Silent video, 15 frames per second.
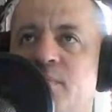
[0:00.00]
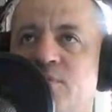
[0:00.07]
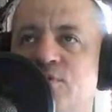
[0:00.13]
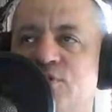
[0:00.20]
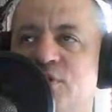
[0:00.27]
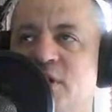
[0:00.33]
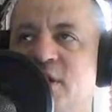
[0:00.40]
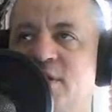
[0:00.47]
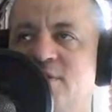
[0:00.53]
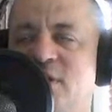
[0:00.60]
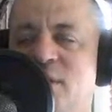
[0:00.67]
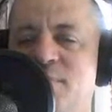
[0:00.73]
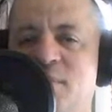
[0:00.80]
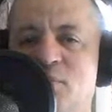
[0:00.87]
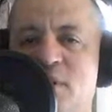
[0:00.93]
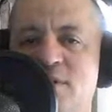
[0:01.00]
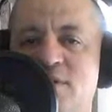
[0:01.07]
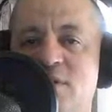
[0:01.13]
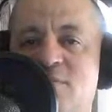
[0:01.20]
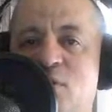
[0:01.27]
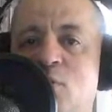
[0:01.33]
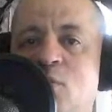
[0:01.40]
She has not been
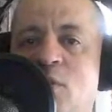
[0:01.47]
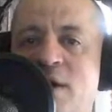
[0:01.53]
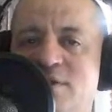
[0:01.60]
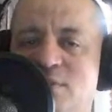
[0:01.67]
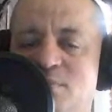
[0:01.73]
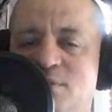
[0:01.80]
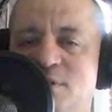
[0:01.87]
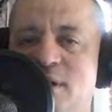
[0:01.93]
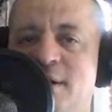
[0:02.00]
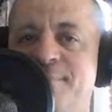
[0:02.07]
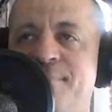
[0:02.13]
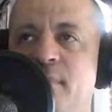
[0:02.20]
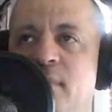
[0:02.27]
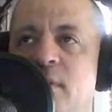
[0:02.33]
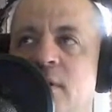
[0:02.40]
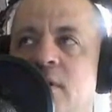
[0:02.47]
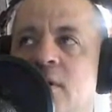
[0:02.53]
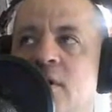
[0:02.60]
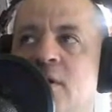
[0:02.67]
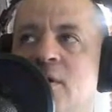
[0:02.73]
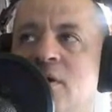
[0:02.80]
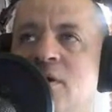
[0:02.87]
wrestling for quite some time.
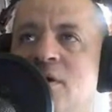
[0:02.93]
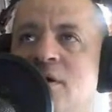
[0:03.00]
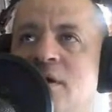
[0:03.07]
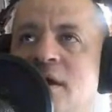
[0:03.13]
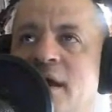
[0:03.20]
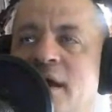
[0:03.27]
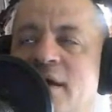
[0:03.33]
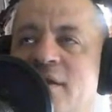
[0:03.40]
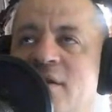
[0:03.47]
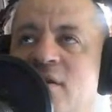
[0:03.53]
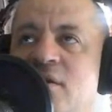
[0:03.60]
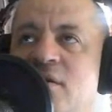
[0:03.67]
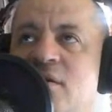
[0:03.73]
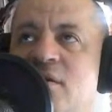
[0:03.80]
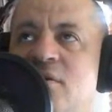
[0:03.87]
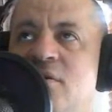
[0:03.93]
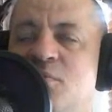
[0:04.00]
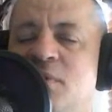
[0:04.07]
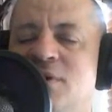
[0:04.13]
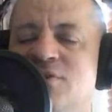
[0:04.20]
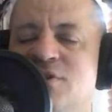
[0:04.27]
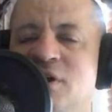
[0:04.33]
And the
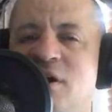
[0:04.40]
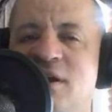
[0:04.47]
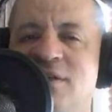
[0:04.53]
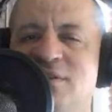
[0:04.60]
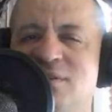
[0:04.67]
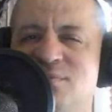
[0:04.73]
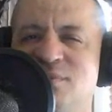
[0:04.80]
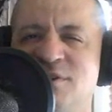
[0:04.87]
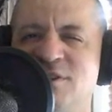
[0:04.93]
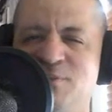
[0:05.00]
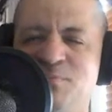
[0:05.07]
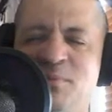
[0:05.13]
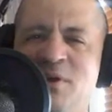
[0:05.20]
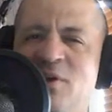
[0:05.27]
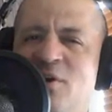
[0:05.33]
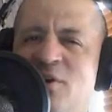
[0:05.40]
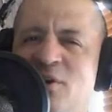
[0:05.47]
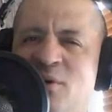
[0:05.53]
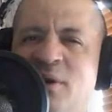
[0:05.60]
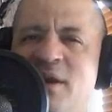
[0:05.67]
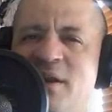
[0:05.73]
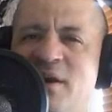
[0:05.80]
wrestling audience is very split on
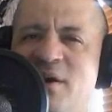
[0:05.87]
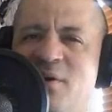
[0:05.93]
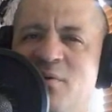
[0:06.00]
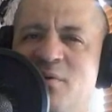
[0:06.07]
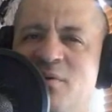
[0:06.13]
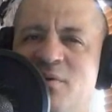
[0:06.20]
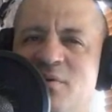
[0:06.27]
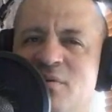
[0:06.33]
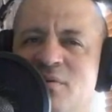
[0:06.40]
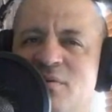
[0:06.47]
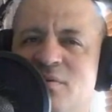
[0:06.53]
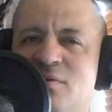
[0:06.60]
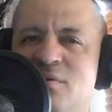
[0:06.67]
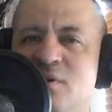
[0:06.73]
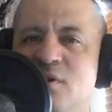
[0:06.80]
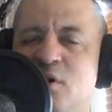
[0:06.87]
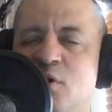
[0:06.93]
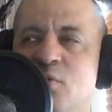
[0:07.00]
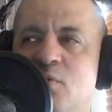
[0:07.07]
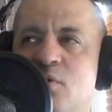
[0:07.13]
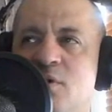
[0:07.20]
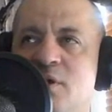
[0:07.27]
her right now. You
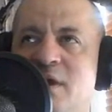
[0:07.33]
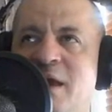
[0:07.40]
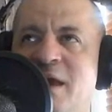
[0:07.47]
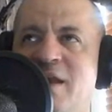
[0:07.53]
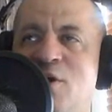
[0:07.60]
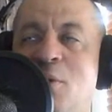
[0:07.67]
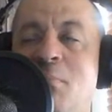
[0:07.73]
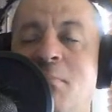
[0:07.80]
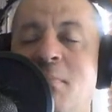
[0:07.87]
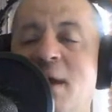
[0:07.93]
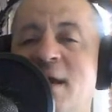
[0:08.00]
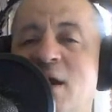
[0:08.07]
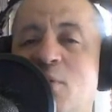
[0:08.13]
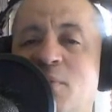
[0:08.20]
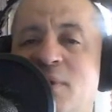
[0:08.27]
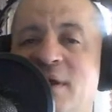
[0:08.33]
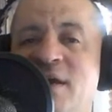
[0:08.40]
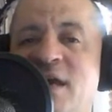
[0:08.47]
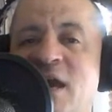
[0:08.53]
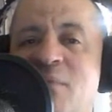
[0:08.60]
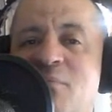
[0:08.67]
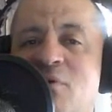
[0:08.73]
know, Kenny Omega, when he
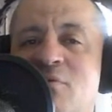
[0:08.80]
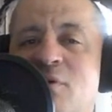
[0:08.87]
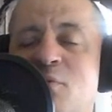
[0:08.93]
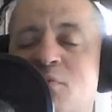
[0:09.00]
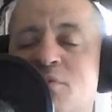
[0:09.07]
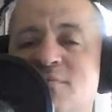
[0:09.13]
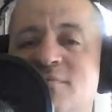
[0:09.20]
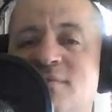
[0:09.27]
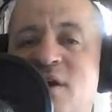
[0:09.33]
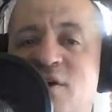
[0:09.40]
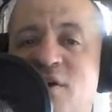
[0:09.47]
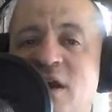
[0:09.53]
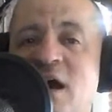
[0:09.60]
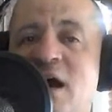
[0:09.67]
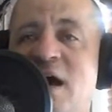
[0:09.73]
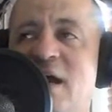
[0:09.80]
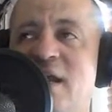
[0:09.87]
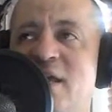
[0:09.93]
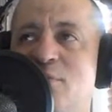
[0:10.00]
came over, was very hot.